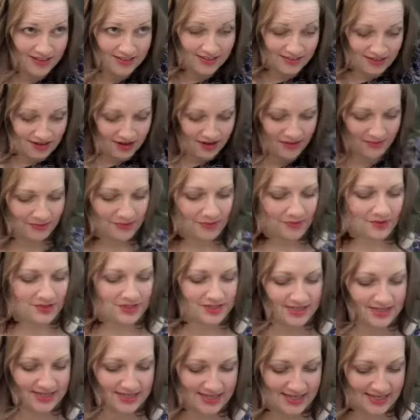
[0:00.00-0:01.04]
So now I'm going
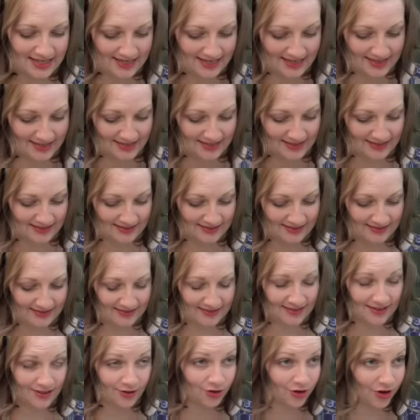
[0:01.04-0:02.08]
to
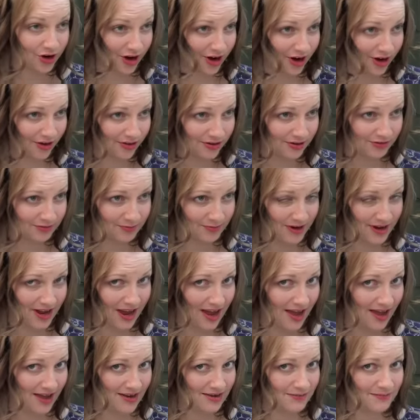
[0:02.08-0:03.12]
tease the crown of my
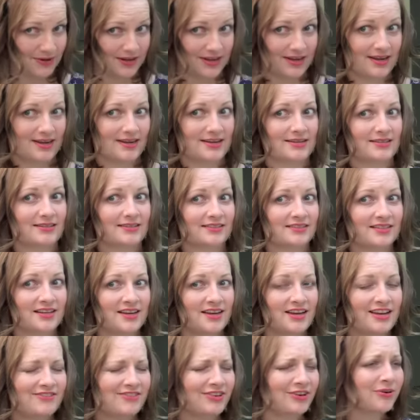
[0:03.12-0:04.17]
head, because
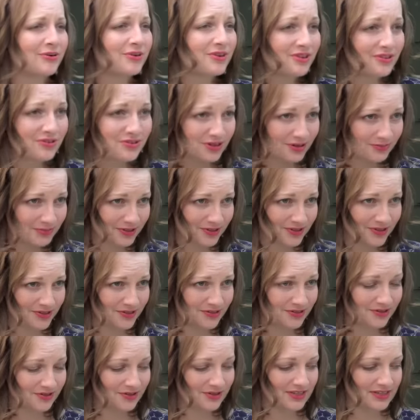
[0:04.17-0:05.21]
if you're going to the trouble to
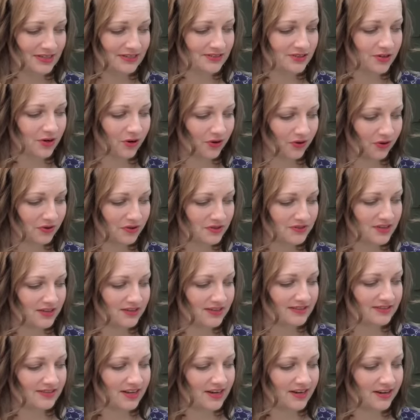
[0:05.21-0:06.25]
do these curls on
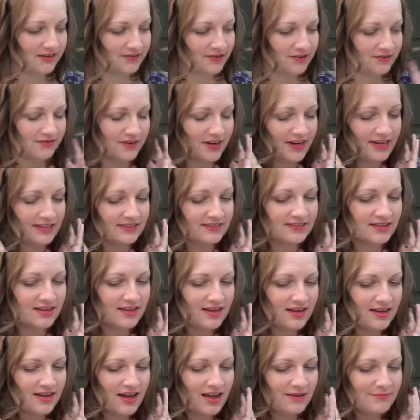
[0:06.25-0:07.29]
the side of your face,
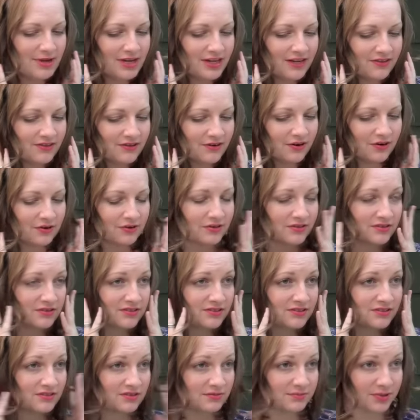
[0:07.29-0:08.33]
making the
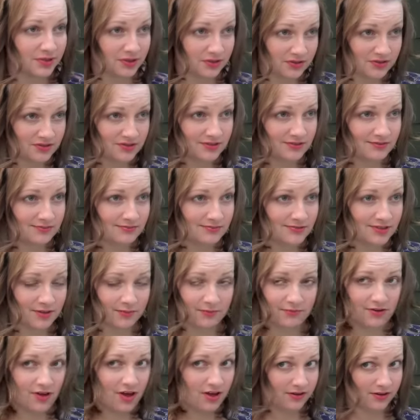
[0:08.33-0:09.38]
curls builds
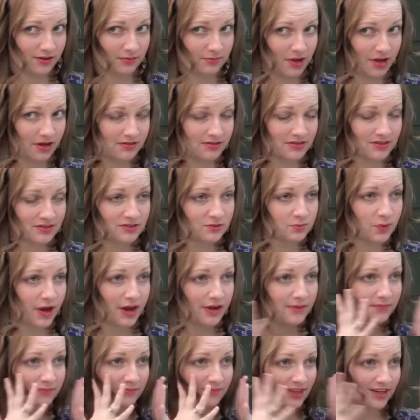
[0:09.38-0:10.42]
some volume out this
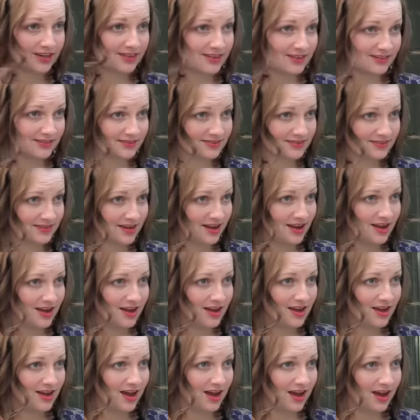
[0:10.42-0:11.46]
way, like this.
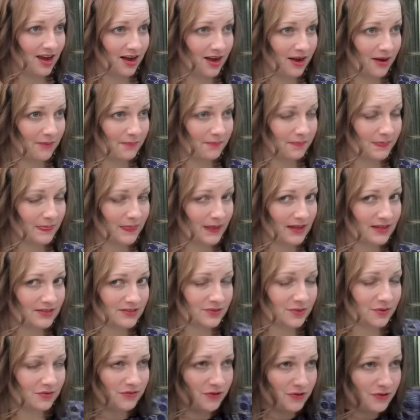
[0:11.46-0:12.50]

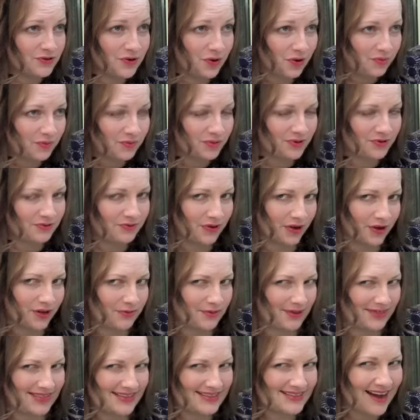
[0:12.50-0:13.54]
So if you don't put
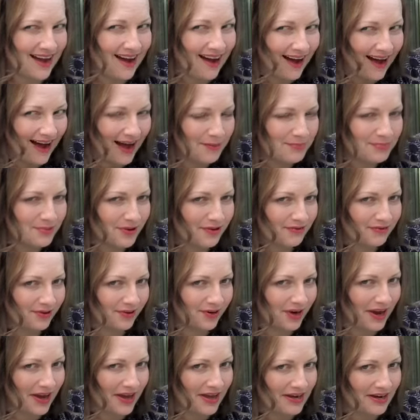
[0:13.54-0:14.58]
volume at the top of
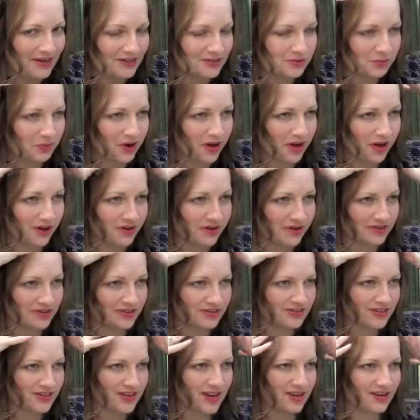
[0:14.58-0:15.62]
your head as well, you're
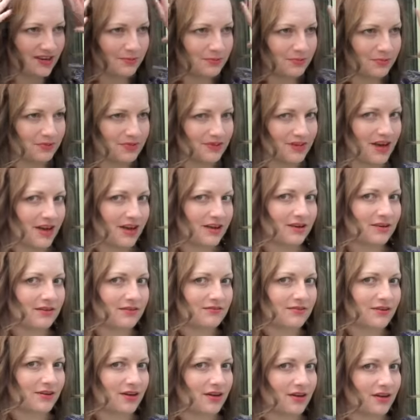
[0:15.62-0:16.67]
just going to end up with kind
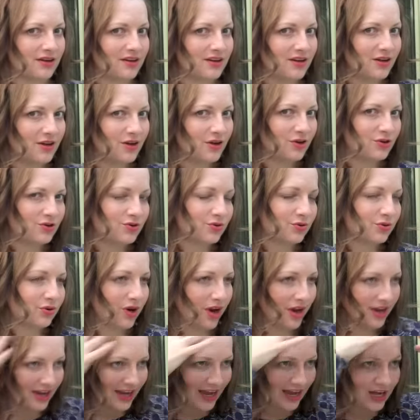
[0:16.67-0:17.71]
of a
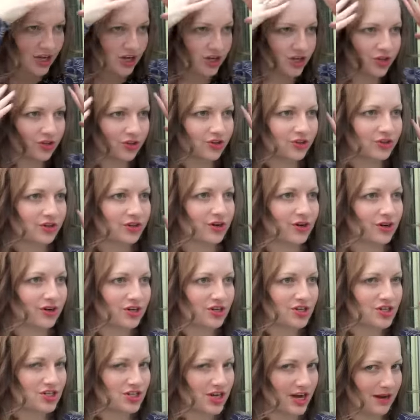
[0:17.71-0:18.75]
triangular
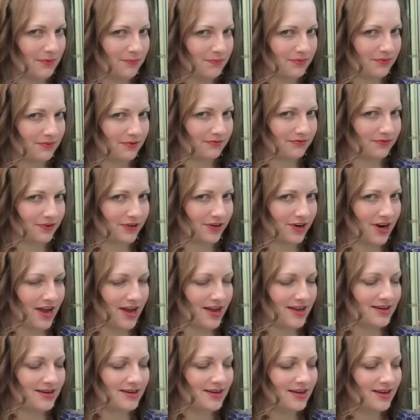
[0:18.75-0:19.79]
shape for your
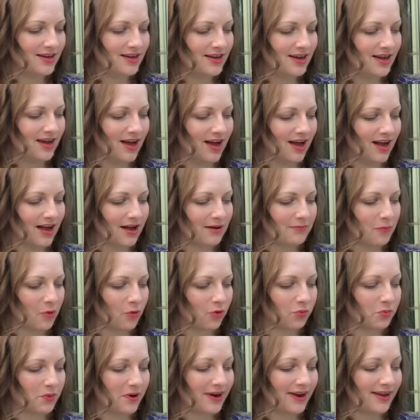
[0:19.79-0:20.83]
head,
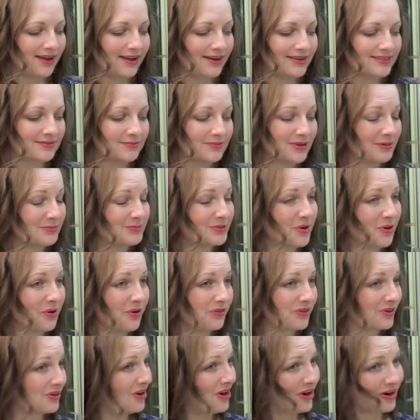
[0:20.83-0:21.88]
or what I sometimes call
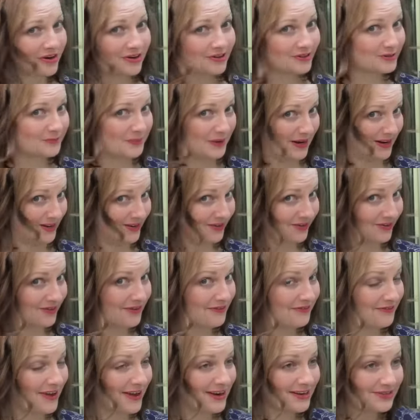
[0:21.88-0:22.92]
the Cocker Spaniel
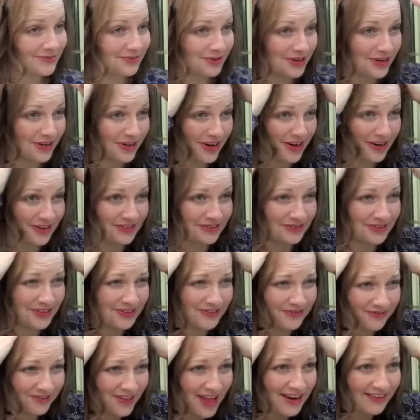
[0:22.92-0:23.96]
effect, where your hair is really
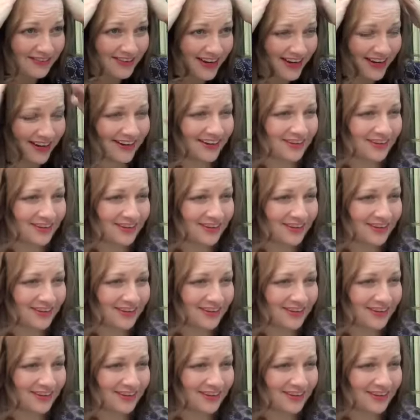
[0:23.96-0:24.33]
flat right